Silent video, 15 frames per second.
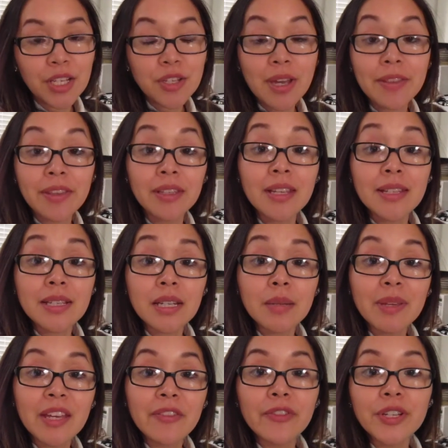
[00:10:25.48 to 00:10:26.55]
So I think that's going to
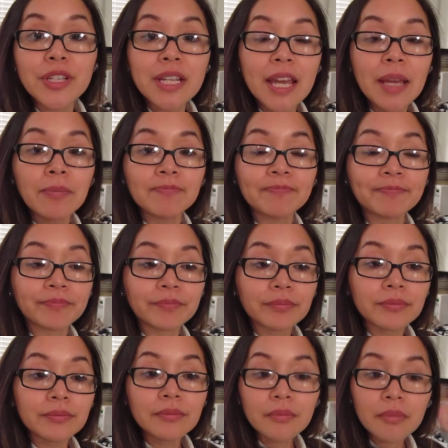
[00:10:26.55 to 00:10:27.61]
be it for today.
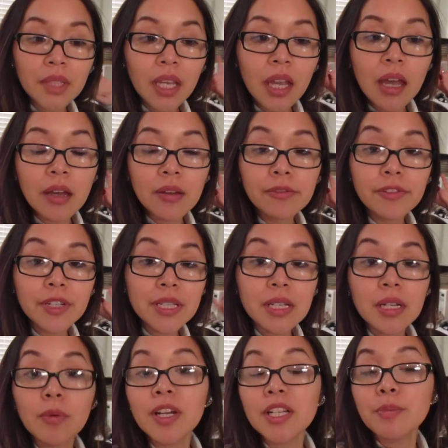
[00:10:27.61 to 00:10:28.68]
Um, I'm Um, Fredy's
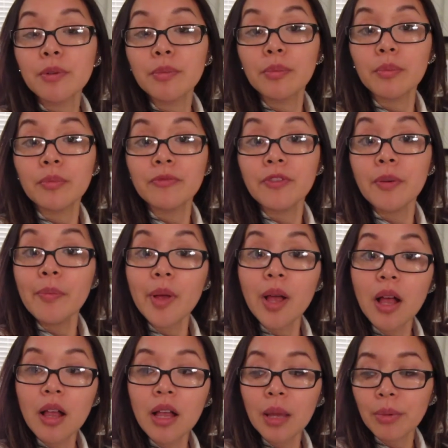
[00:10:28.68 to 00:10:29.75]
going to watch my
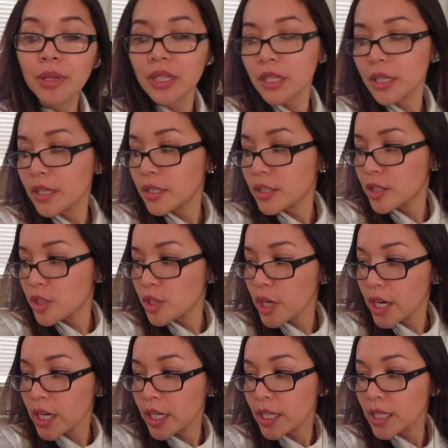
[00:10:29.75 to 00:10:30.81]
football. I'm going to try
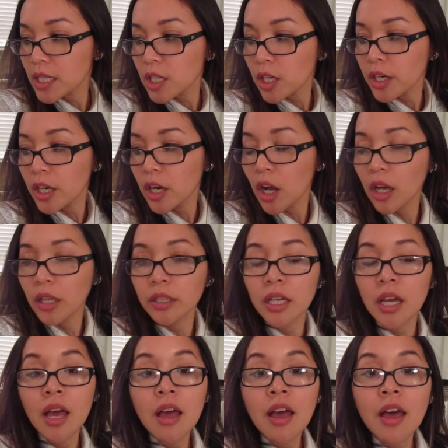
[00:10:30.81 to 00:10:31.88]
to get started on
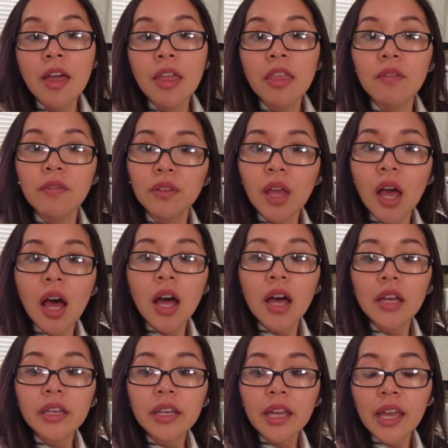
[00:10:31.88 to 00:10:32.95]
the
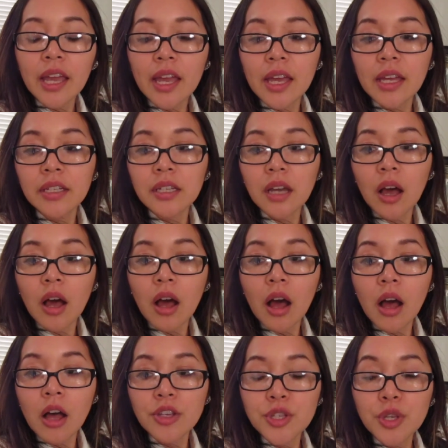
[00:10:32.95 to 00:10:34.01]
vlog and
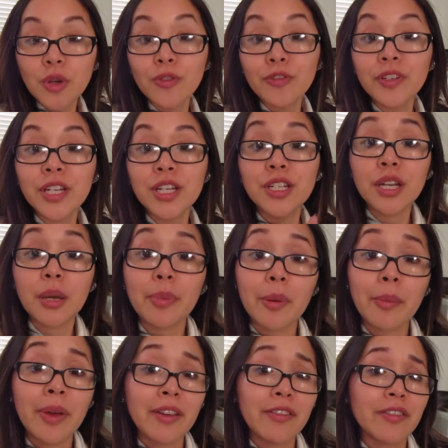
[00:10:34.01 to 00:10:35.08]
also finish up
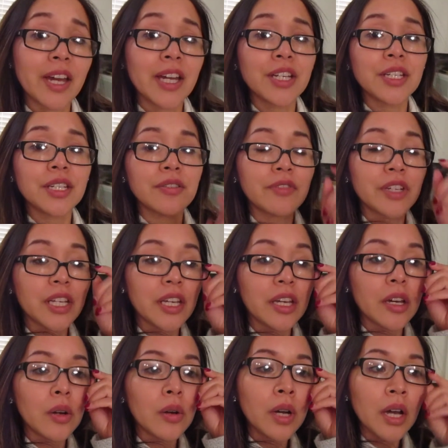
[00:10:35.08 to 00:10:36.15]
my fashion
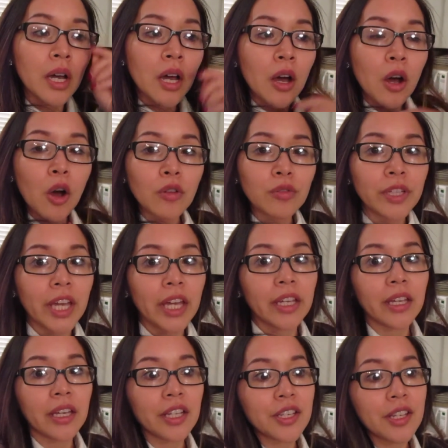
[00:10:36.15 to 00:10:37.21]
video. Hopefully I
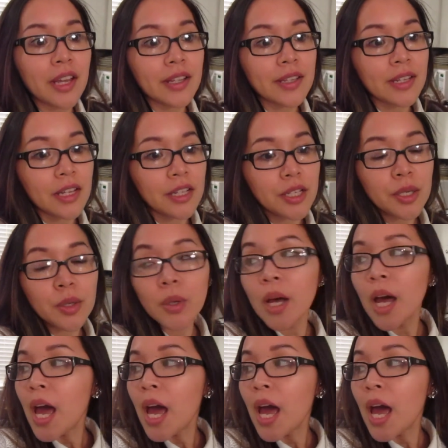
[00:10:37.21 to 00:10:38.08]
can get to that today too.